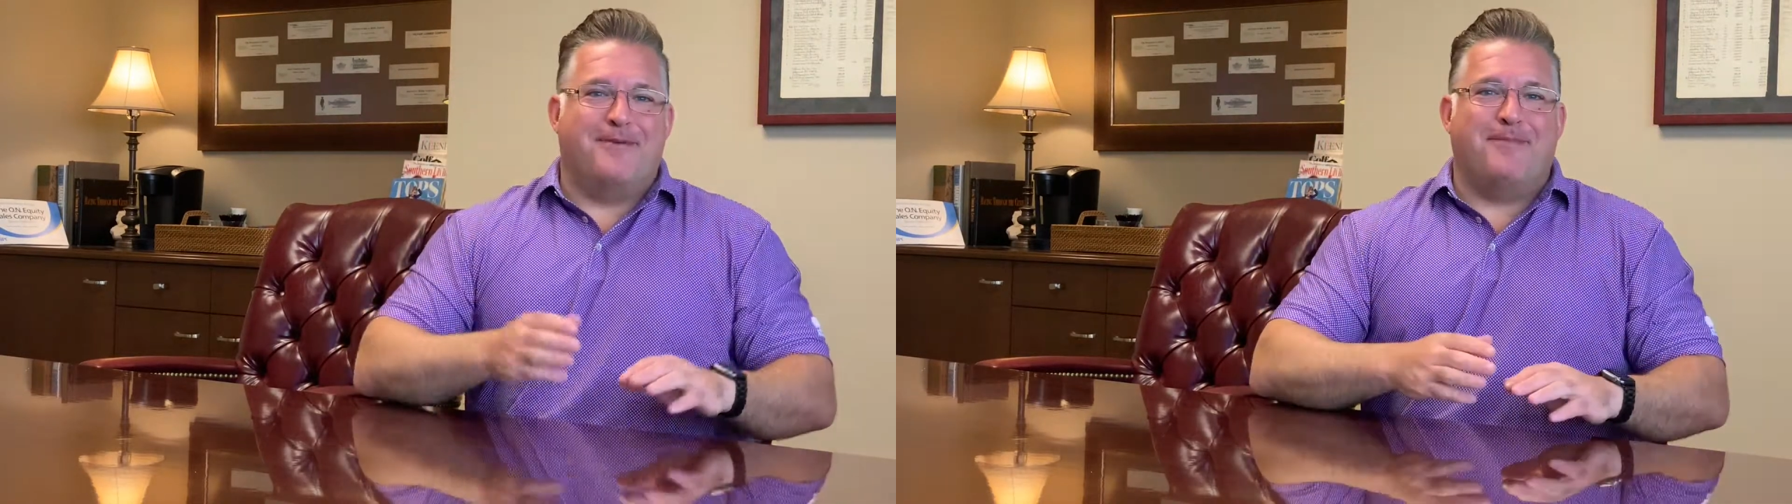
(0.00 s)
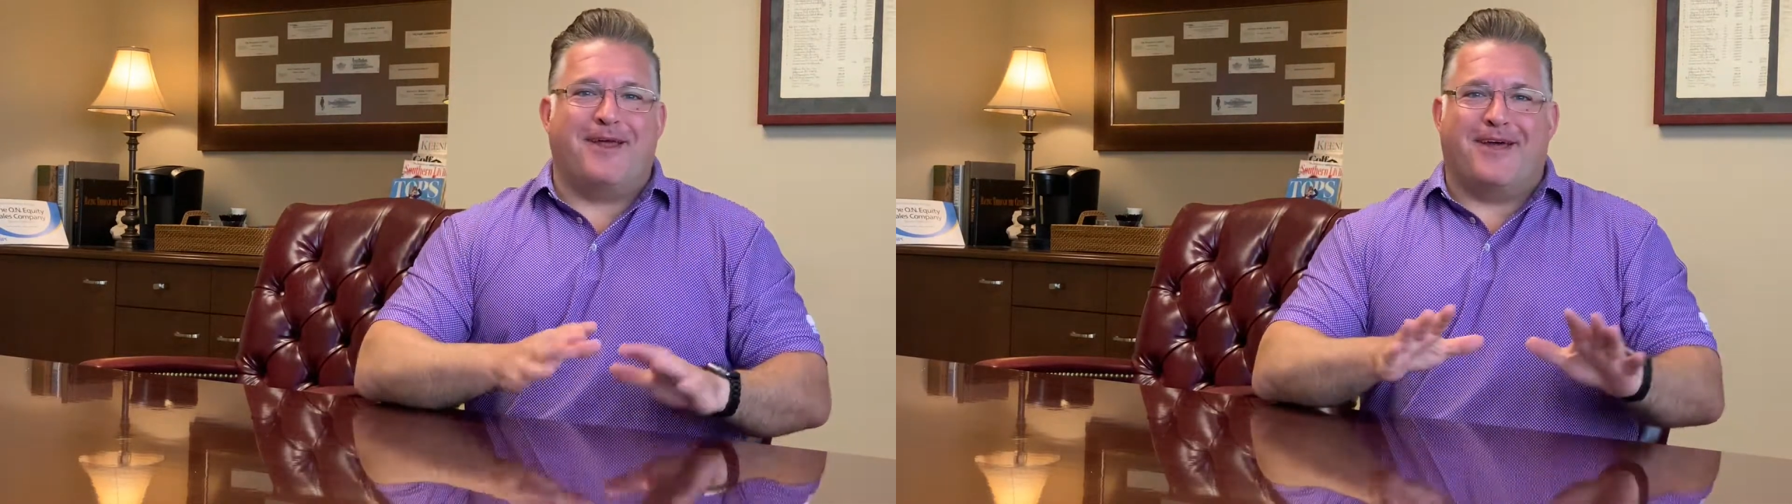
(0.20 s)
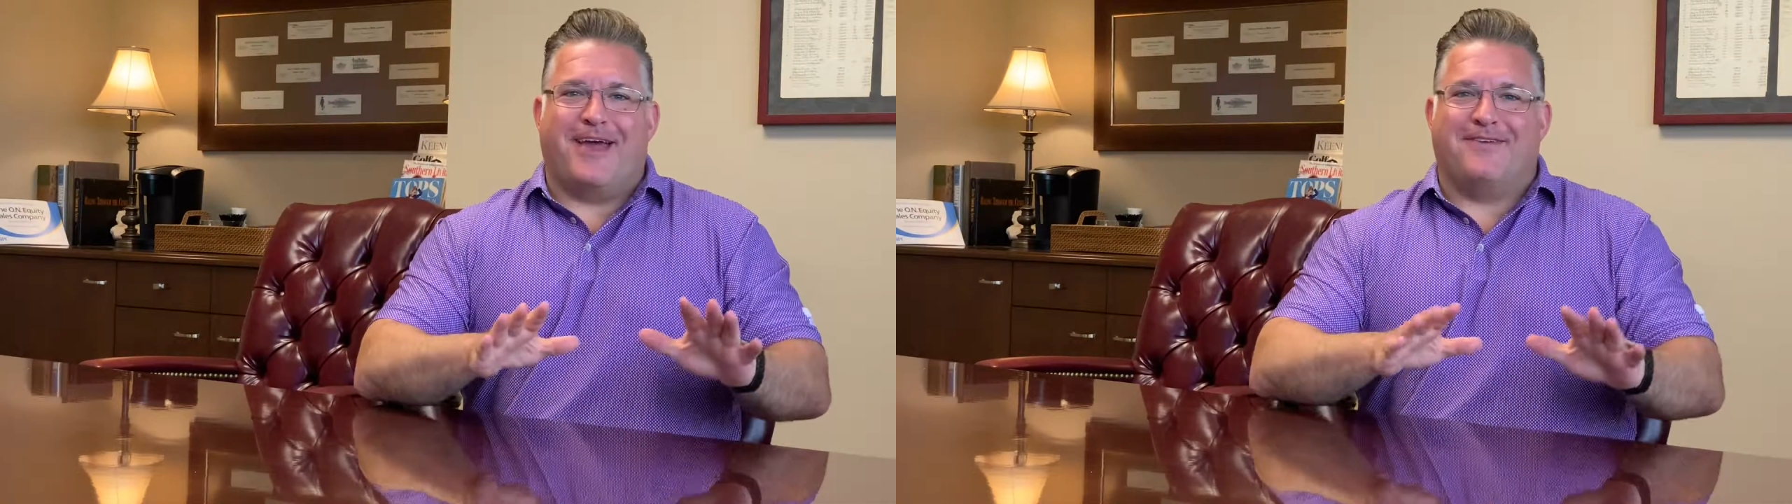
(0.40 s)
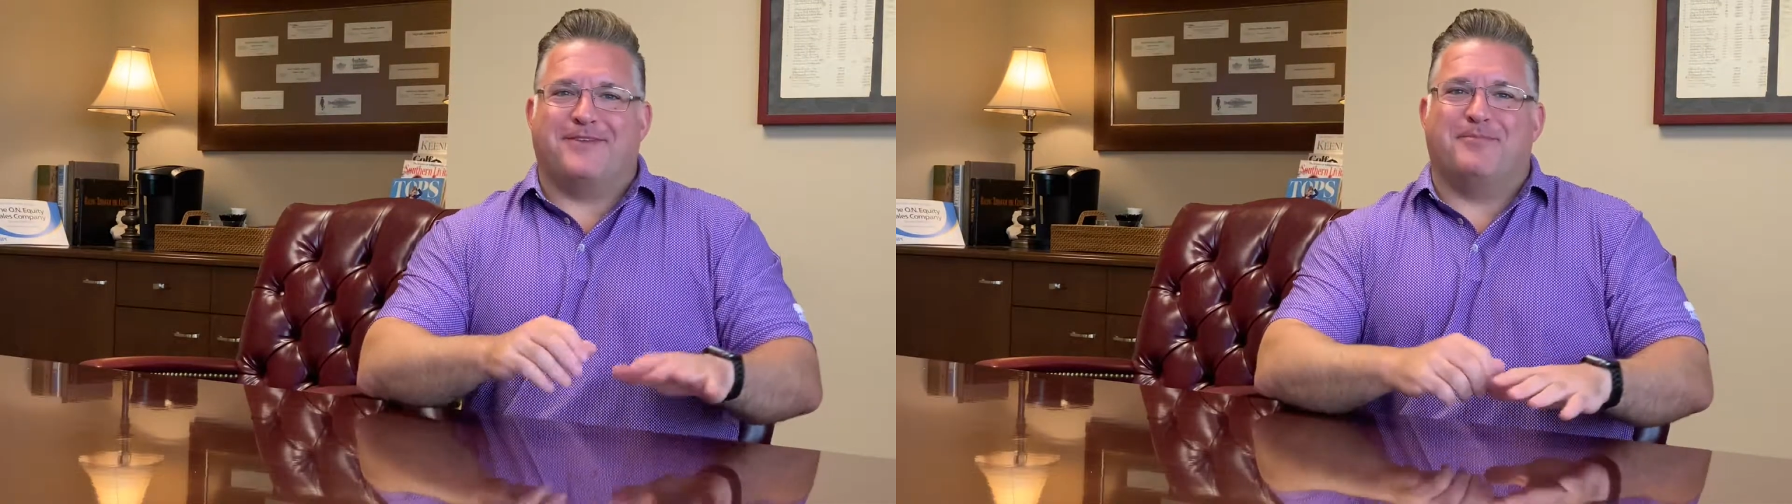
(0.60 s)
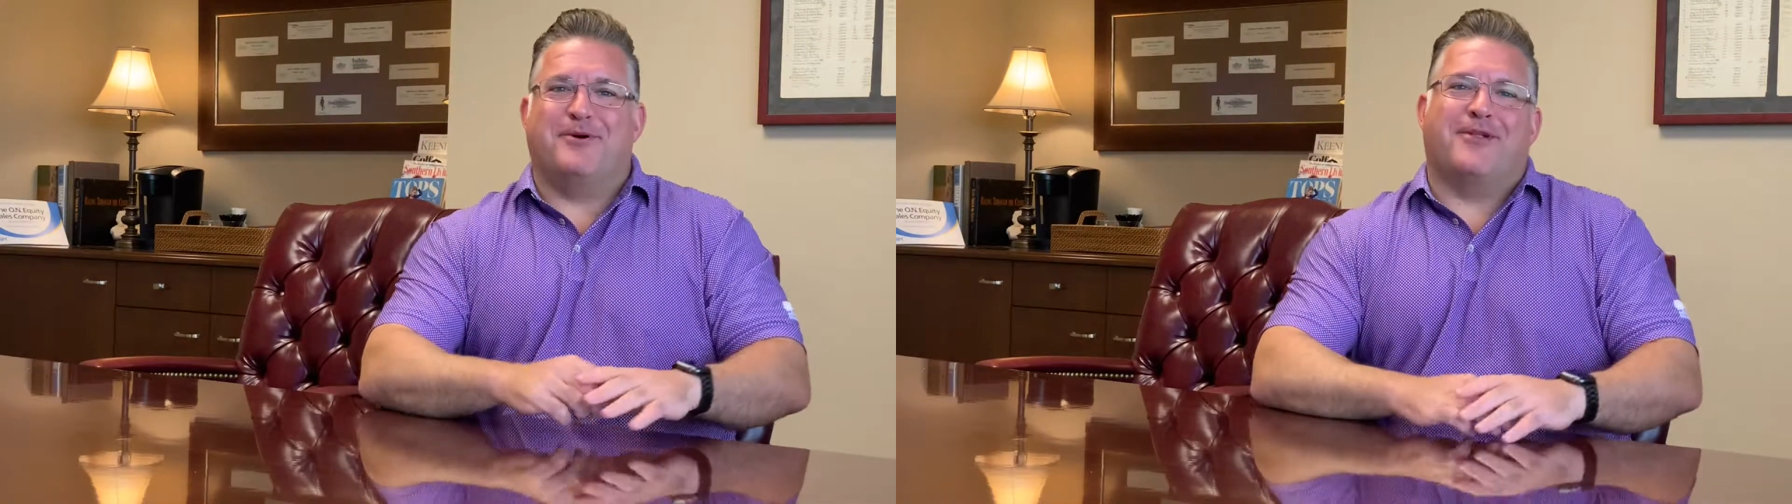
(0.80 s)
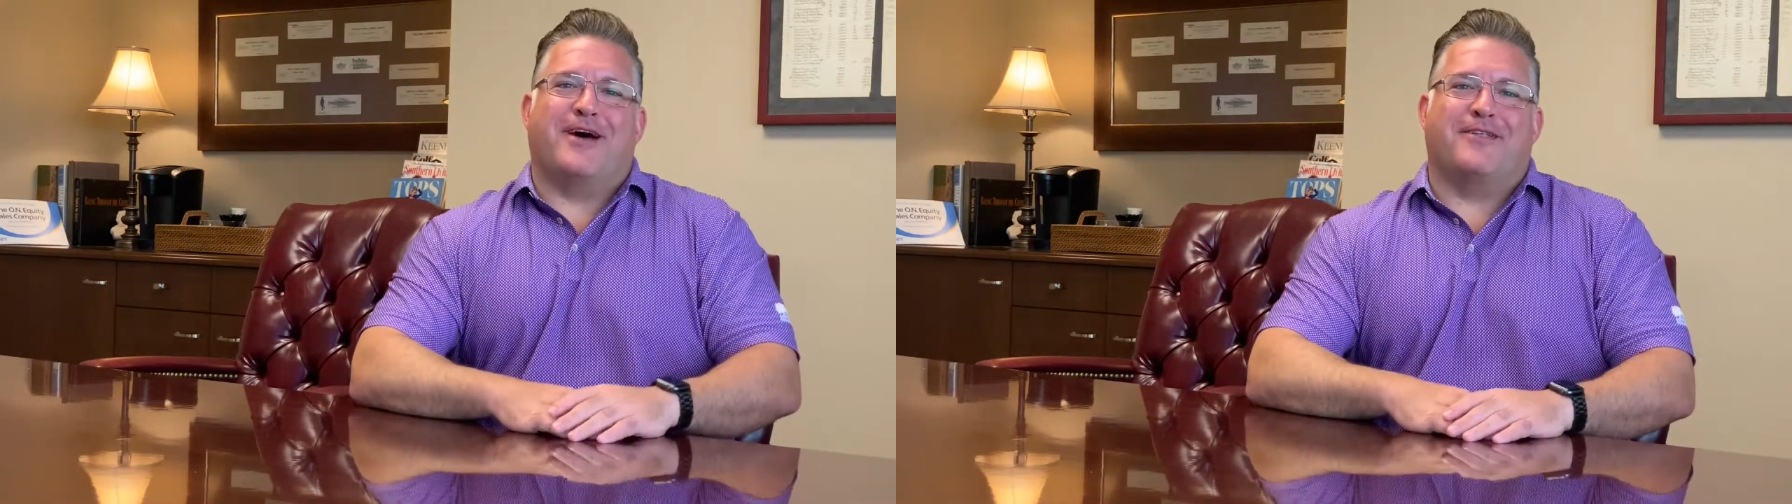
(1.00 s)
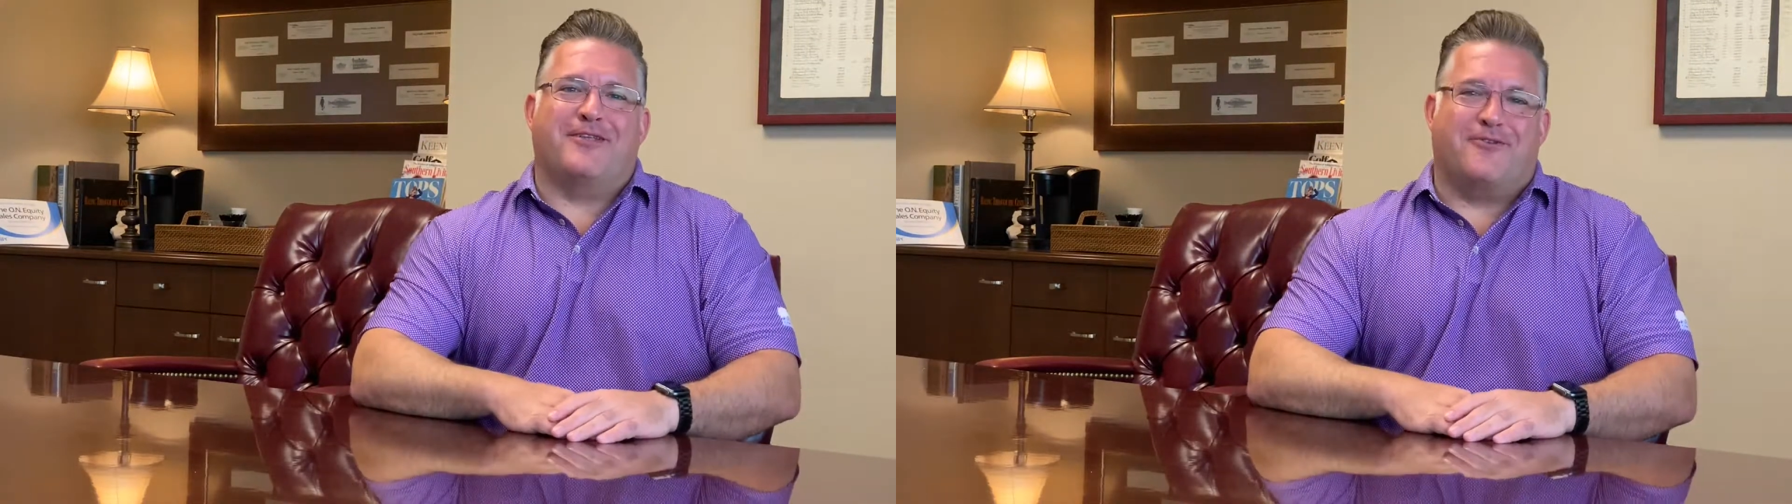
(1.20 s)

may not have to pull out of the